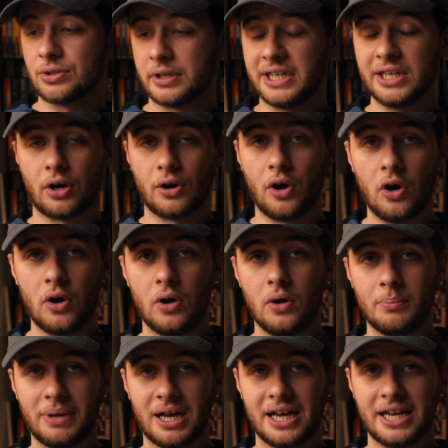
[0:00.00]
three are
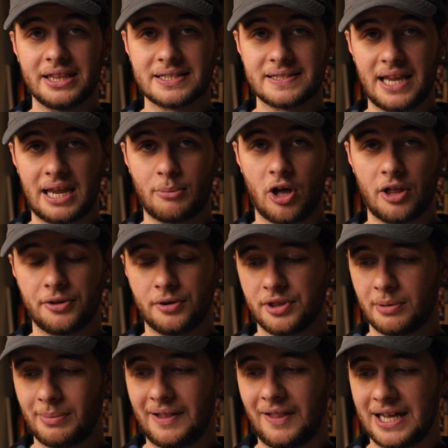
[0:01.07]
all by the same author.
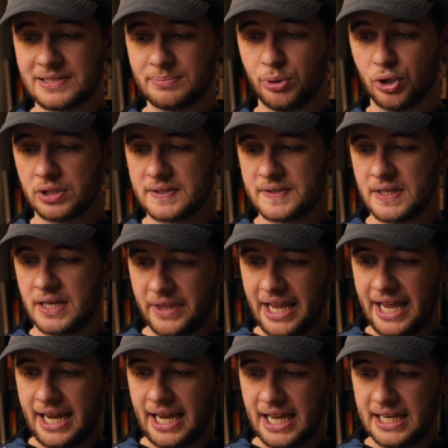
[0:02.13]
They're my last books.
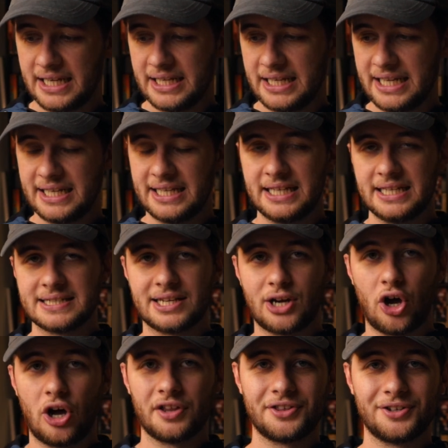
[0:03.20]
And it is an
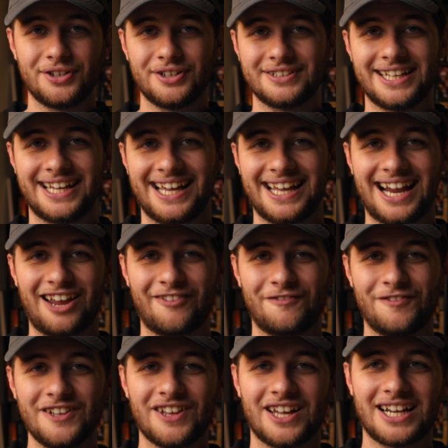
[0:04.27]
author that I
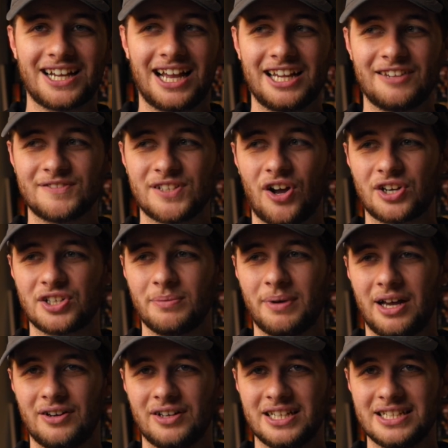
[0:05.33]
feel like I have talked
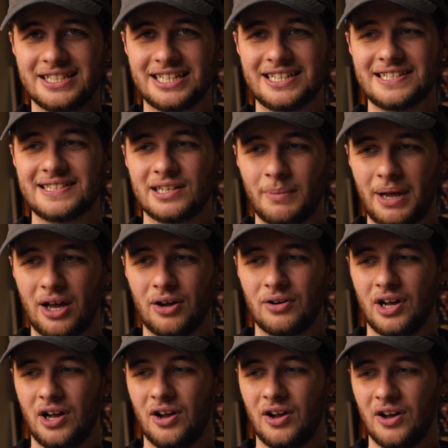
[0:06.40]
about a decent amount
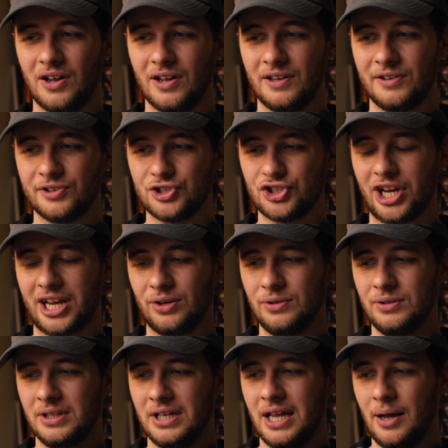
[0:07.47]
on the
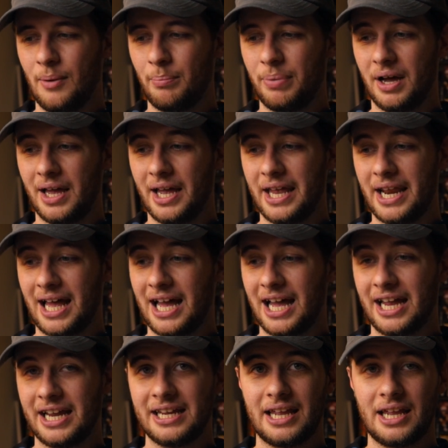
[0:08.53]
channel, but
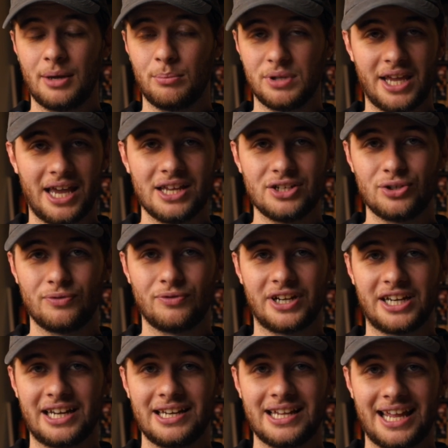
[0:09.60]
I am yet to
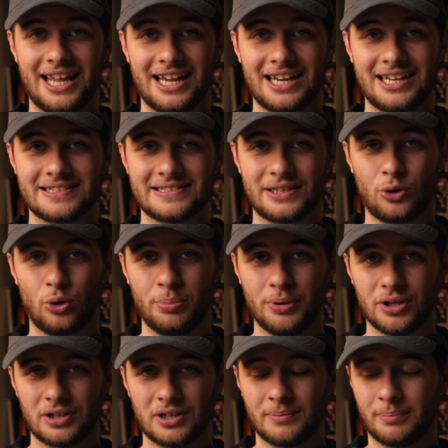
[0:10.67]
read a single
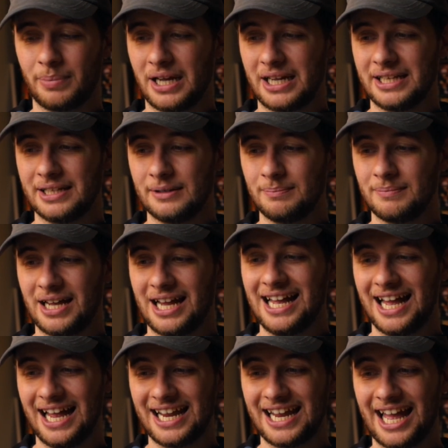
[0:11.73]
book by him.
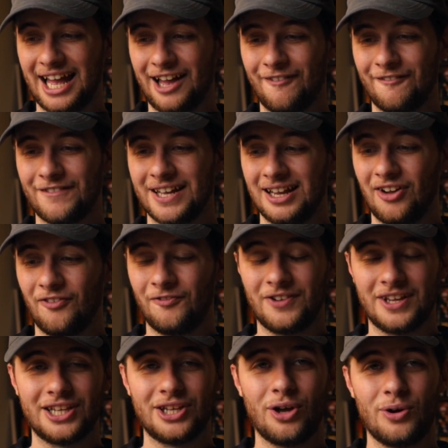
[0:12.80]
I have a
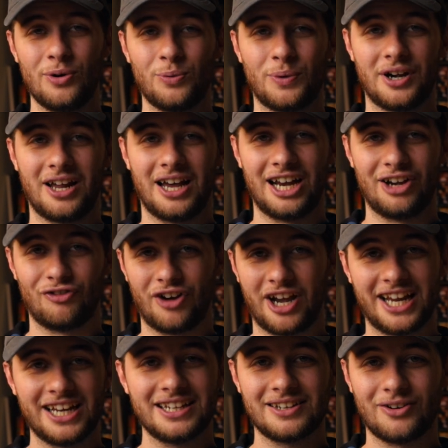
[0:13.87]
video where I
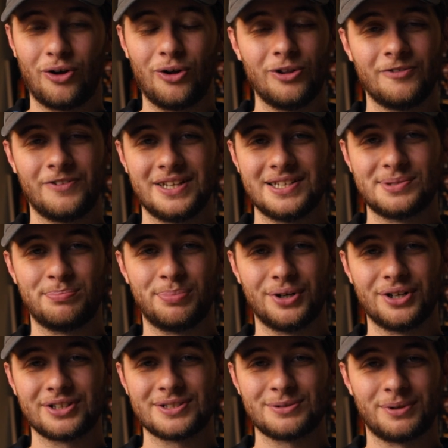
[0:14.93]
rank all of his
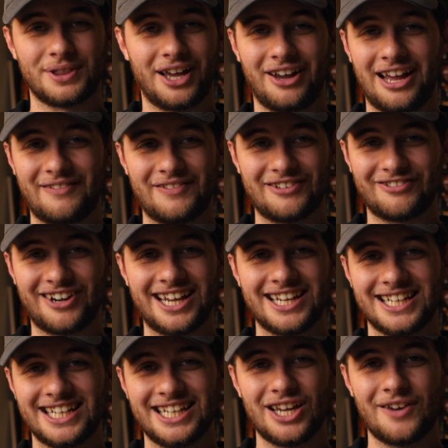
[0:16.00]
books without having read
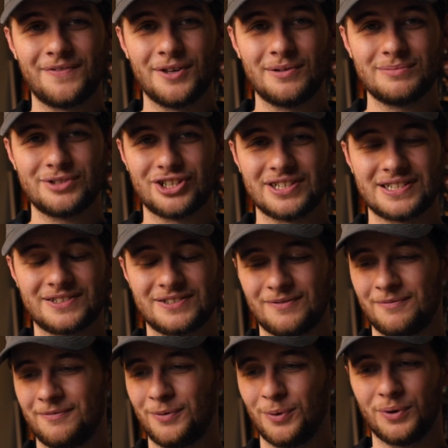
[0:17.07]
any of them, just
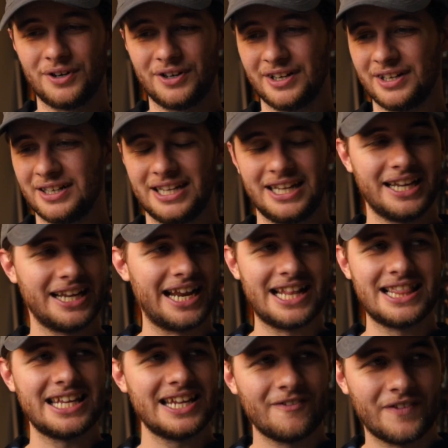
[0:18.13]
for
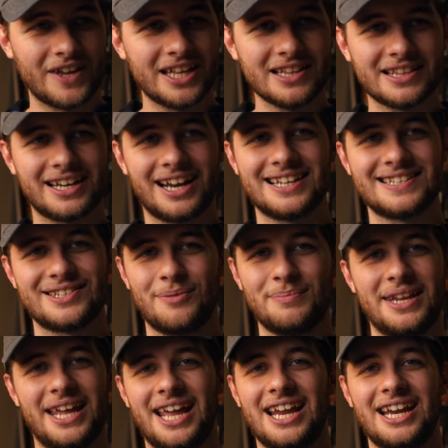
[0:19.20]
in the event that I
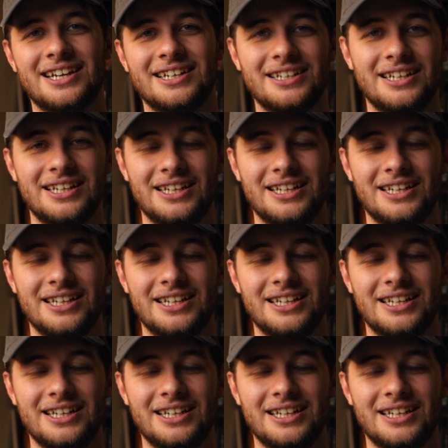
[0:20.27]
someday